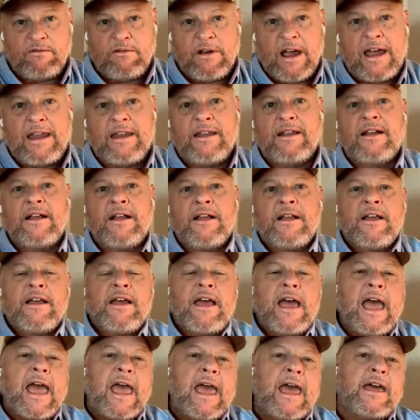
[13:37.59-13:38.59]
right?
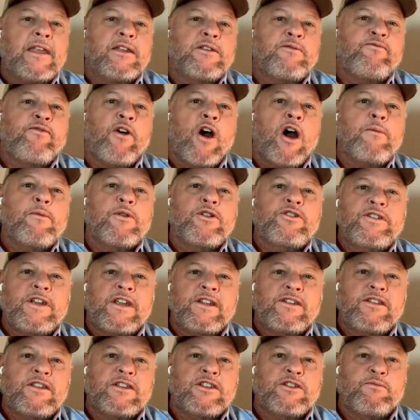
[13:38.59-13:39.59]
And Farmer
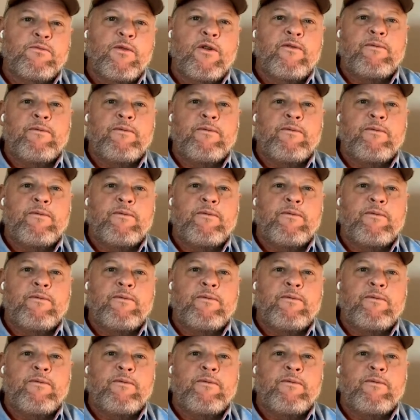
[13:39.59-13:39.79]
Citizens